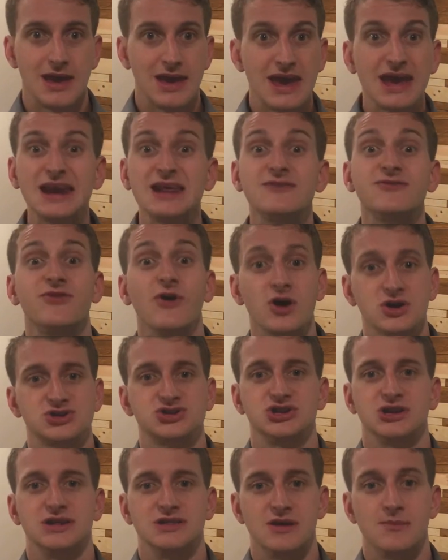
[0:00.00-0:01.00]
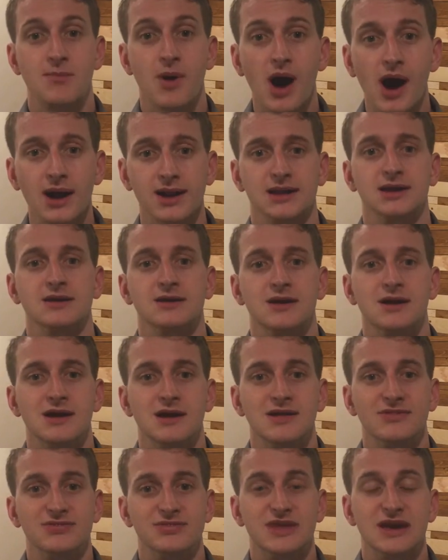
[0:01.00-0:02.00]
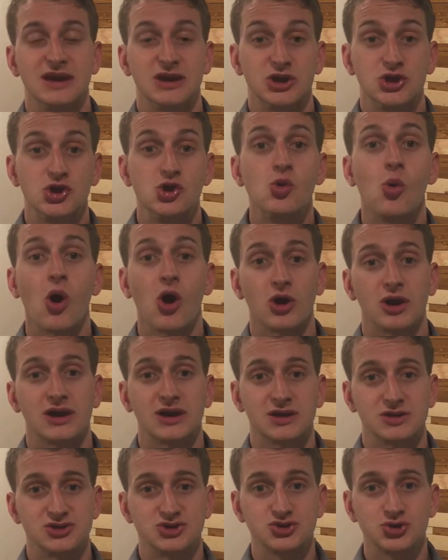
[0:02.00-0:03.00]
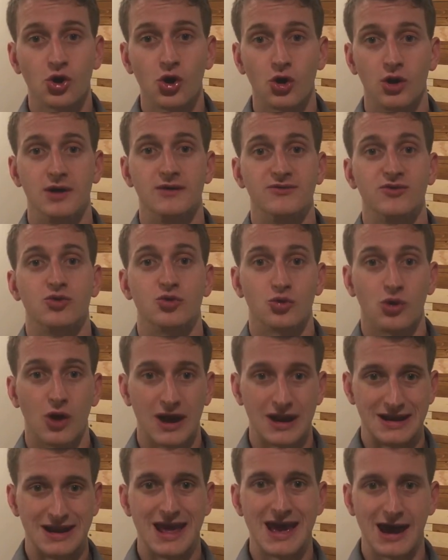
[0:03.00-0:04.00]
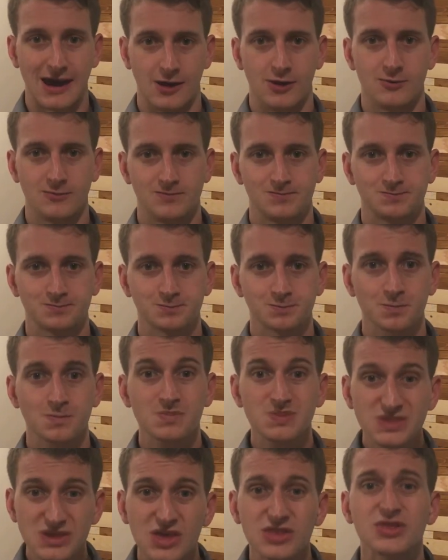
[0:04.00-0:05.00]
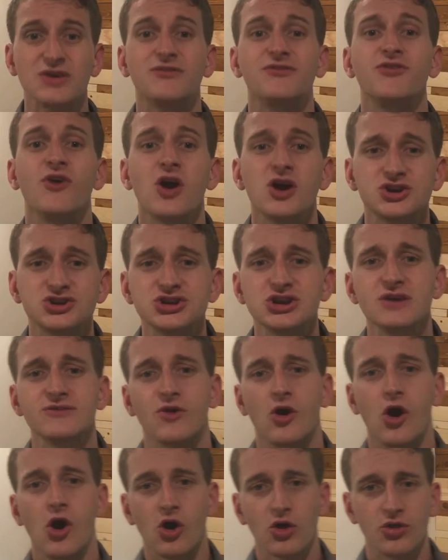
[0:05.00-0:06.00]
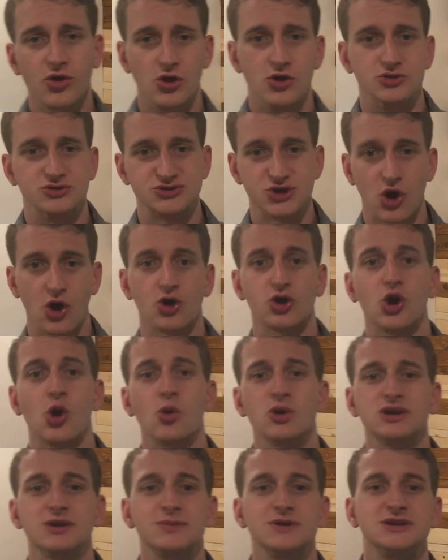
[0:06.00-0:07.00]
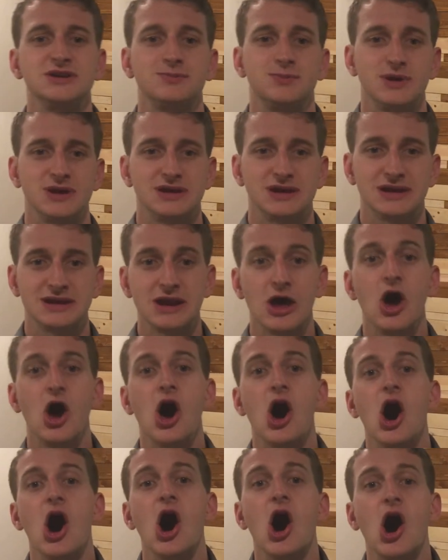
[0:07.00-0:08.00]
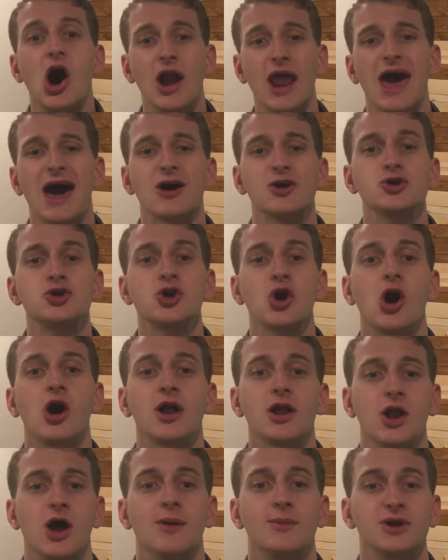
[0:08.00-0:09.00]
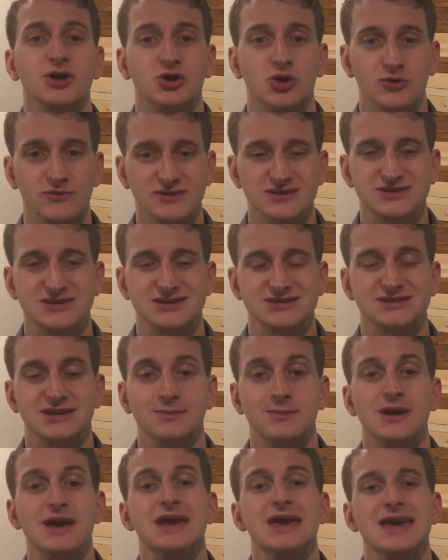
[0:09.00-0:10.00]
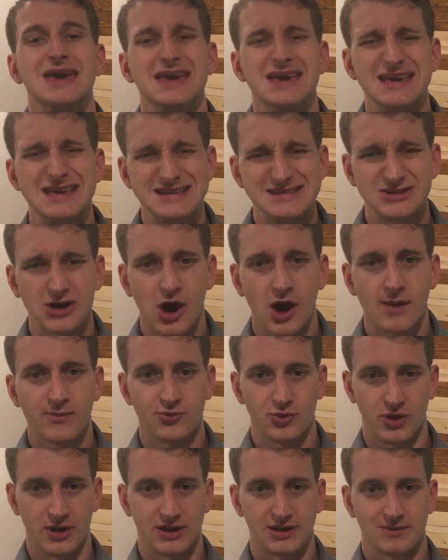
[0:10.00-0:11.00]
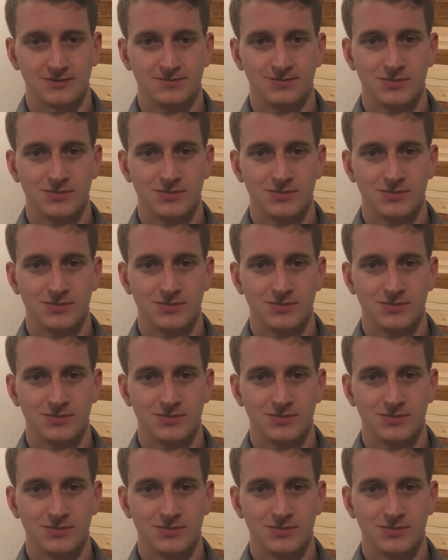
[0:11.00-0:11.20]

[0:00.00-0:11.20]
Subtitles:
any function in the body that you aren't in control of right now. The function of all those are going to be dependent on how your autonomic nervous system is operating.